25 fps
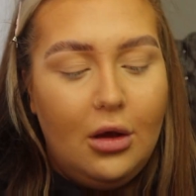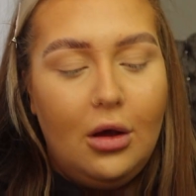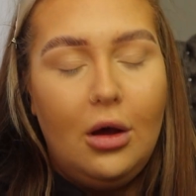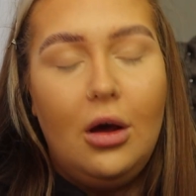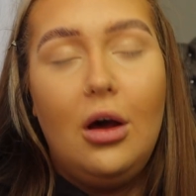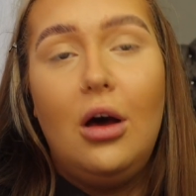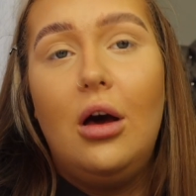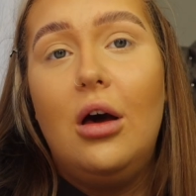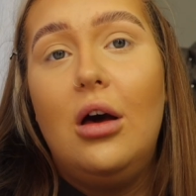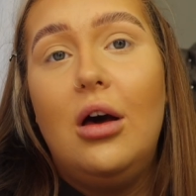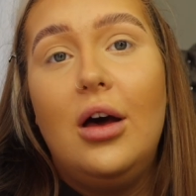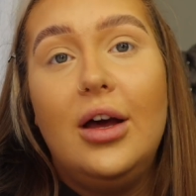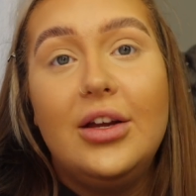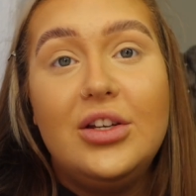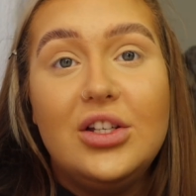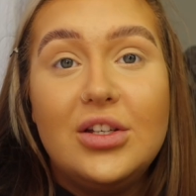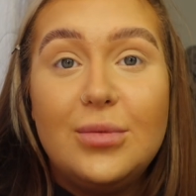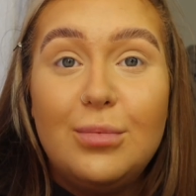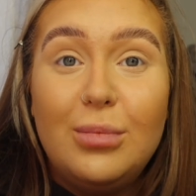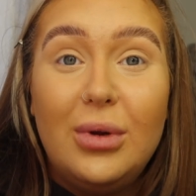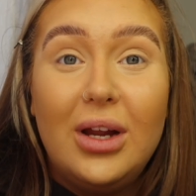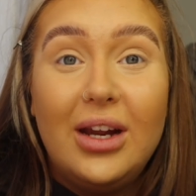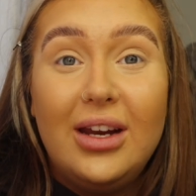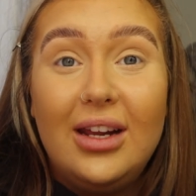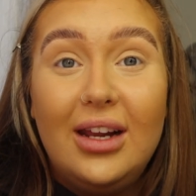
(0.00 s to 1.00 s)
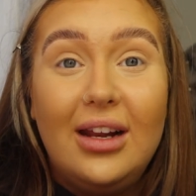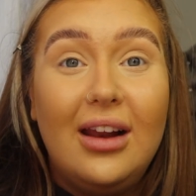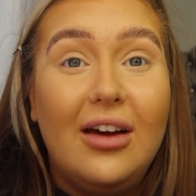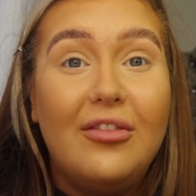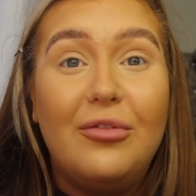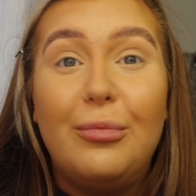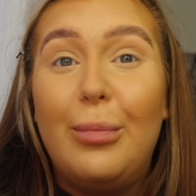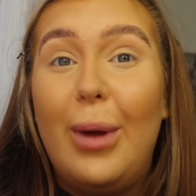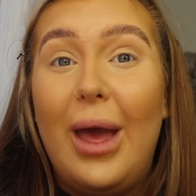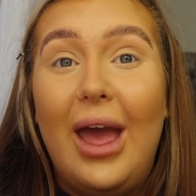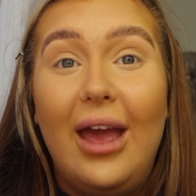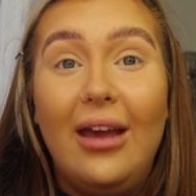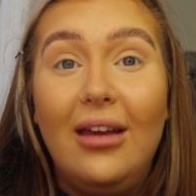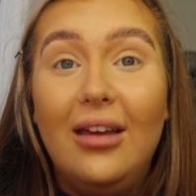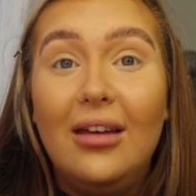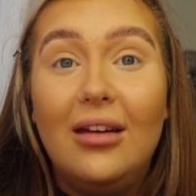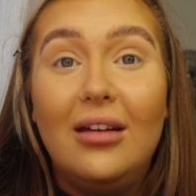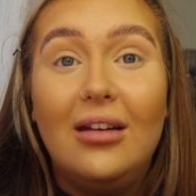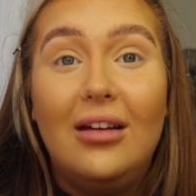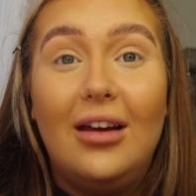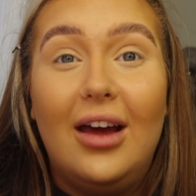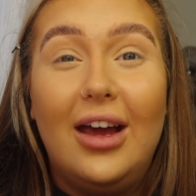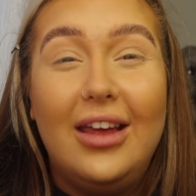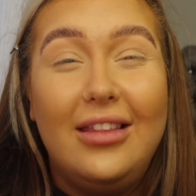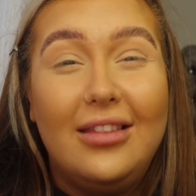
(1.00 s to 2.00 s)
I just bloody love
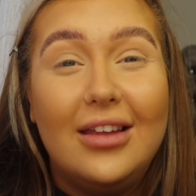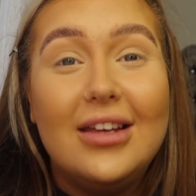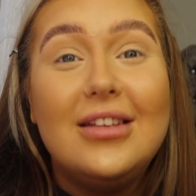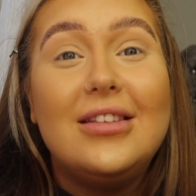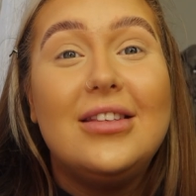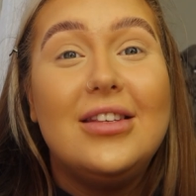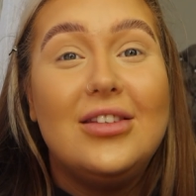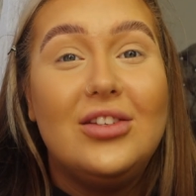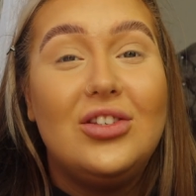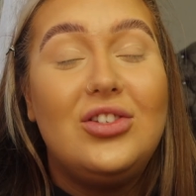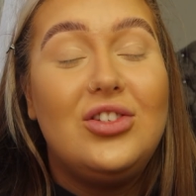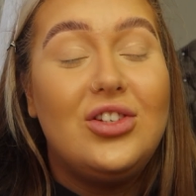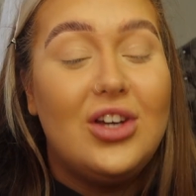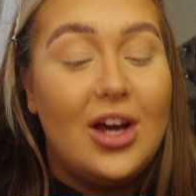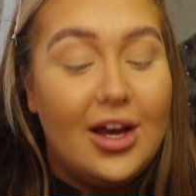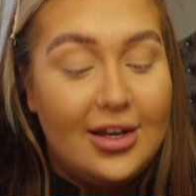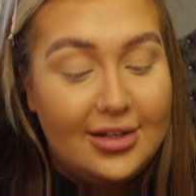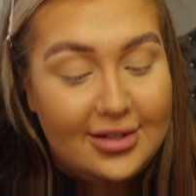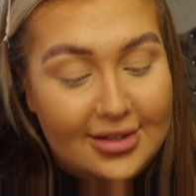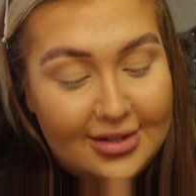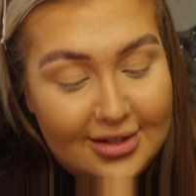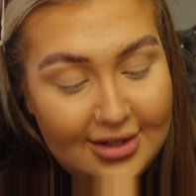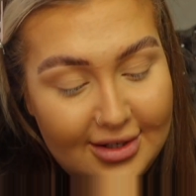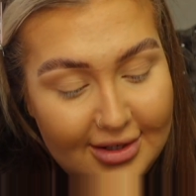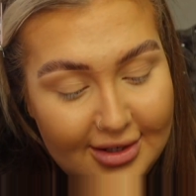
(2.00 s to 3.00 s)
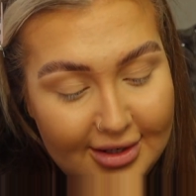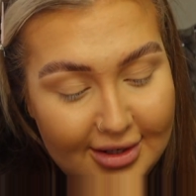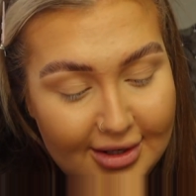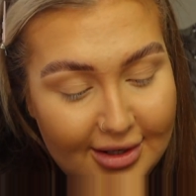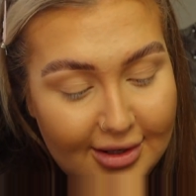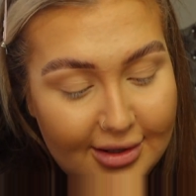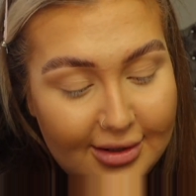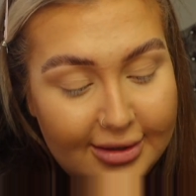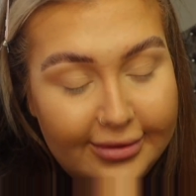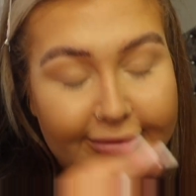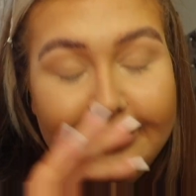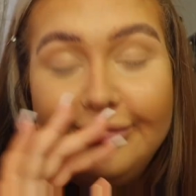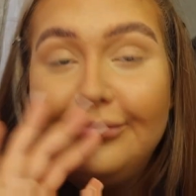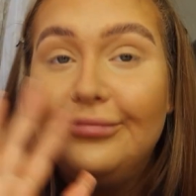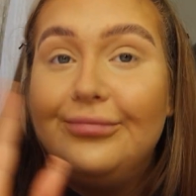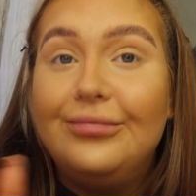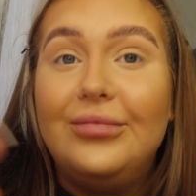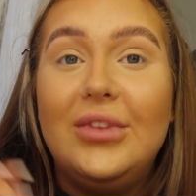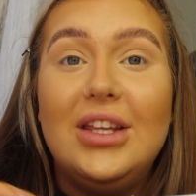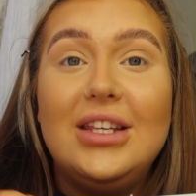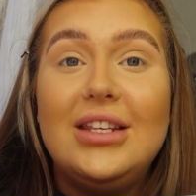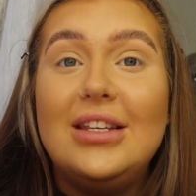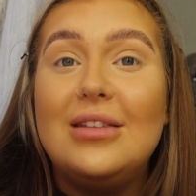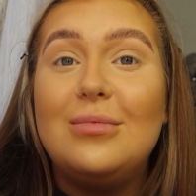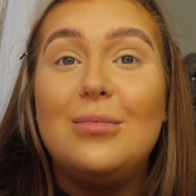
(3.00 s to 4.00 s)
pink. Like, this is just,
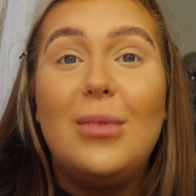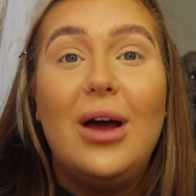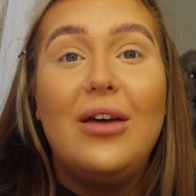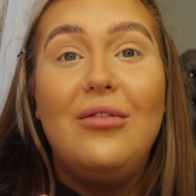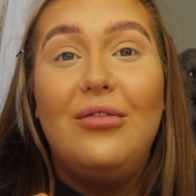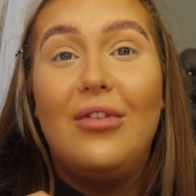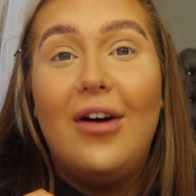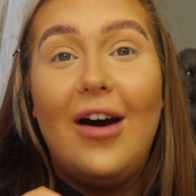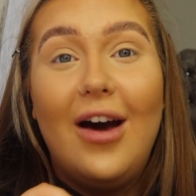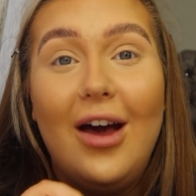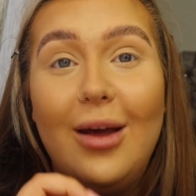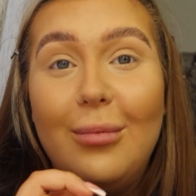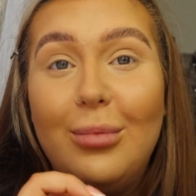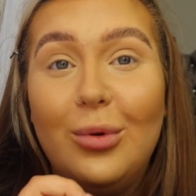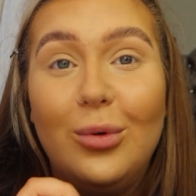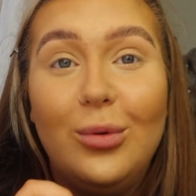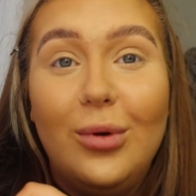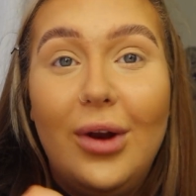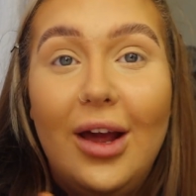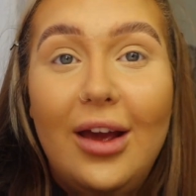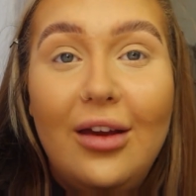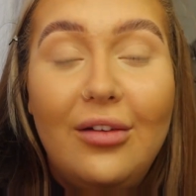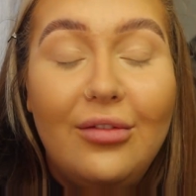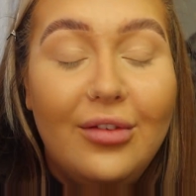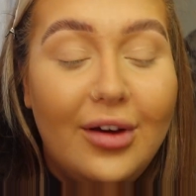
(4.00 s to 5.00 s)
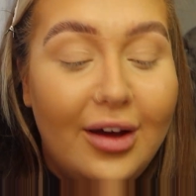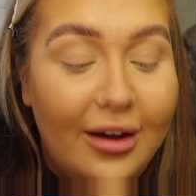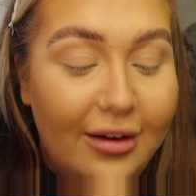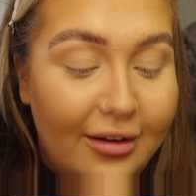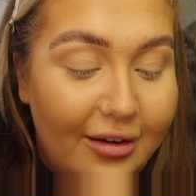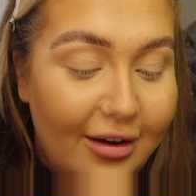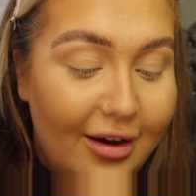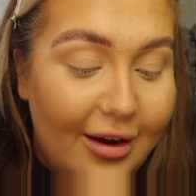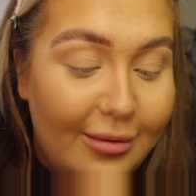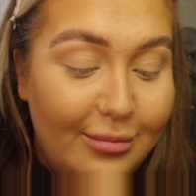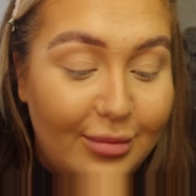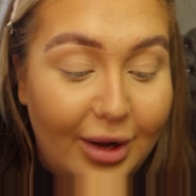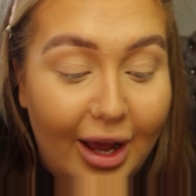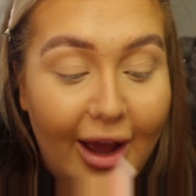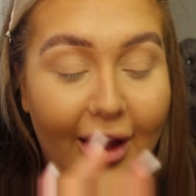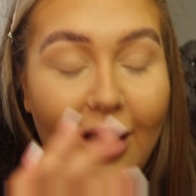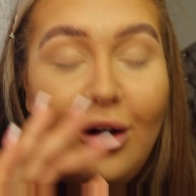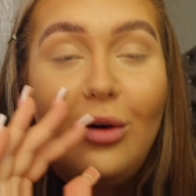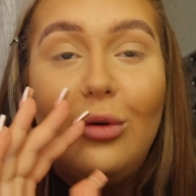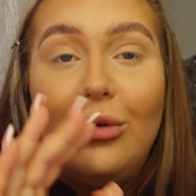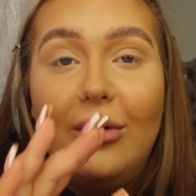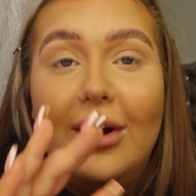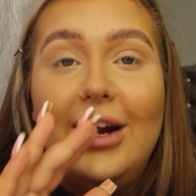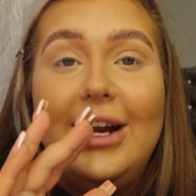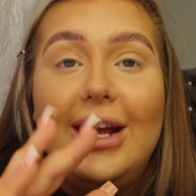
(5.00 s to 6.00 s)
this is my vibe all over. I'm like
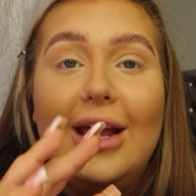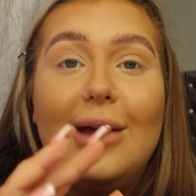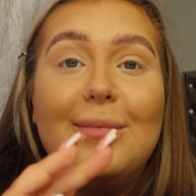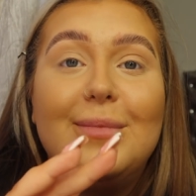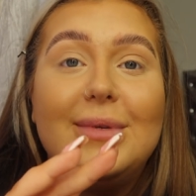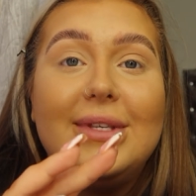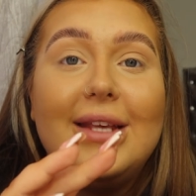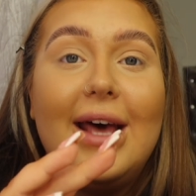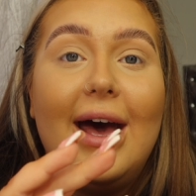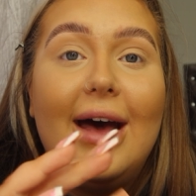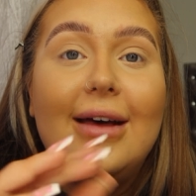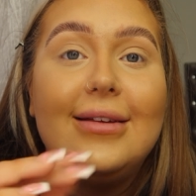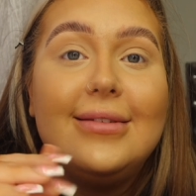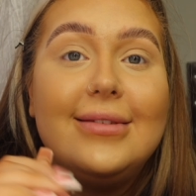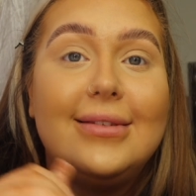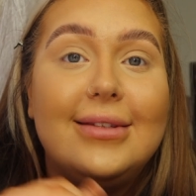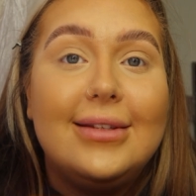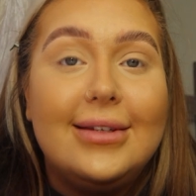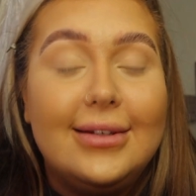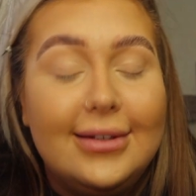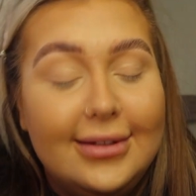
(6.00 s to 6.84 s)
already obsessed.